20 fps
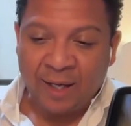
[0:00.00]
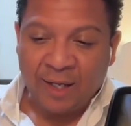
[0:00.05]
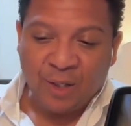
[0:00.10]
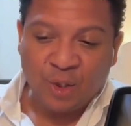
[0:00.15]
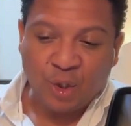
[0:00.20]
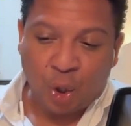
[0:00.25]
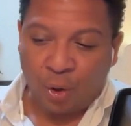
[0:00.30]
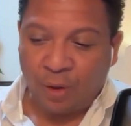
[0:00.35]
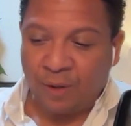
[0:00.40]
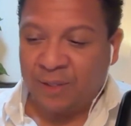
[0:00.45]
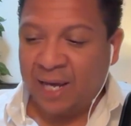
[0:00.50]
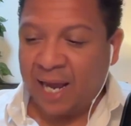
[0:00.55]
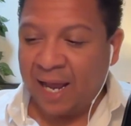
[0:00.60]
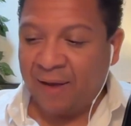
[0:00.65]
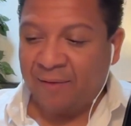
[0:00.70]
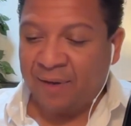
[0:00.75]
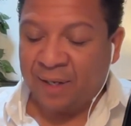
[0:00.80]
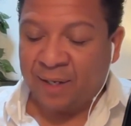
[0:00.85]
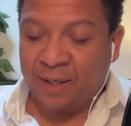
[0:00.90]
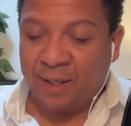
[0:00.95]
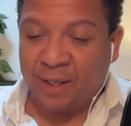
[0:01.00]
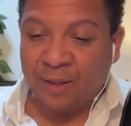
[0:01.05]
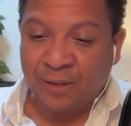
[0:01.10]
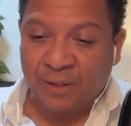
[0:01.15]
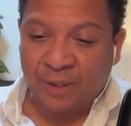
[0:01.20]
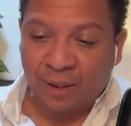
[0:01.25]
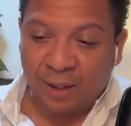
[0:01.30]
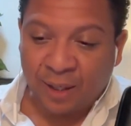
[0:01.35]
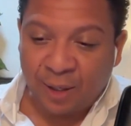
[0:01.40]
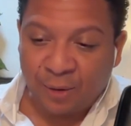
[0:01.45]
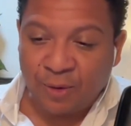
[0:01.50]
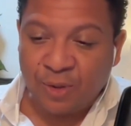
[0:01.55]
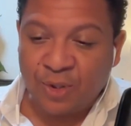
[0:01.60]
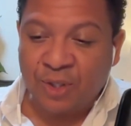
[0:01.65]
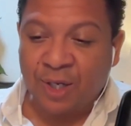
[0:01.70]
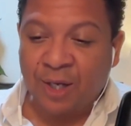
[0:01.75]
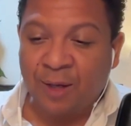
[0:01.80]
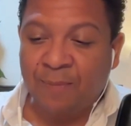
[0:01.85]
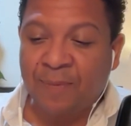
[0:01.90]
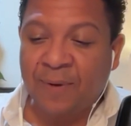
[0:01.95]
started diving into
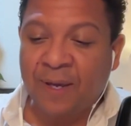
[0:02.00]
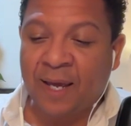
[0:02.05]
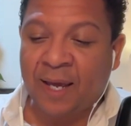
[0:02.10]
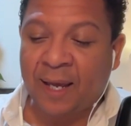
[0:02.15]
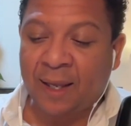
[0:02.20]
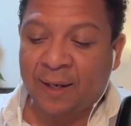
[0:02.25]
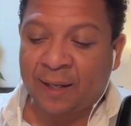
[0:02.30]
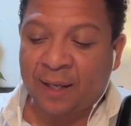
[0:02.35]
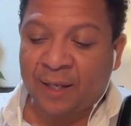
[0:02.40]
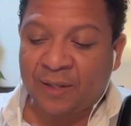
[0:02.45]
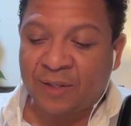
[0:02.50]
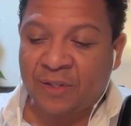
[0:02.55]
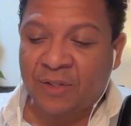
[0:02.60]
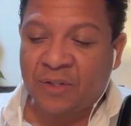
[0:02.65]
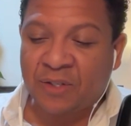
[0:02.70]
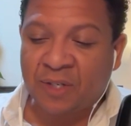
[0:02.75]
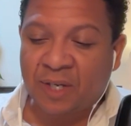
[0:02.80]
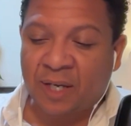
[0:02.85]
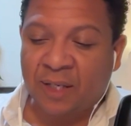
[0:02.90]
leadership, and it's